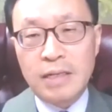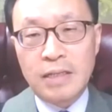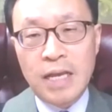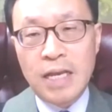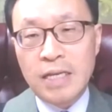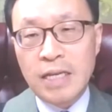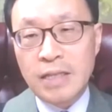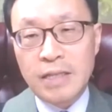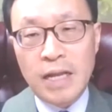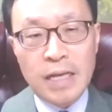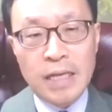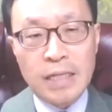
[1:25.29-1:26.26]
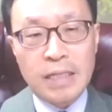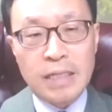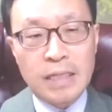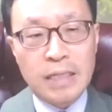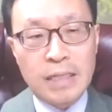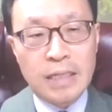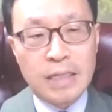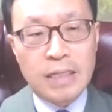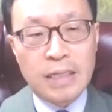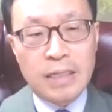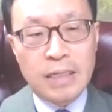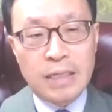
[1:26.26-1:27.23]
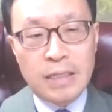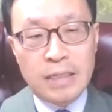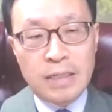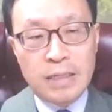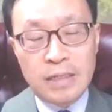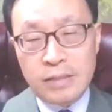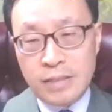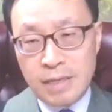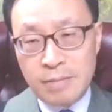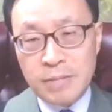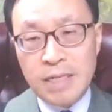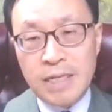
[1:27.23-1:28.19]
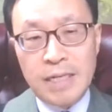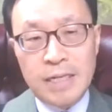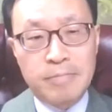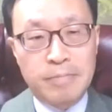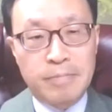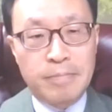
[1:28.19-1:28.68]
day and night at the same time.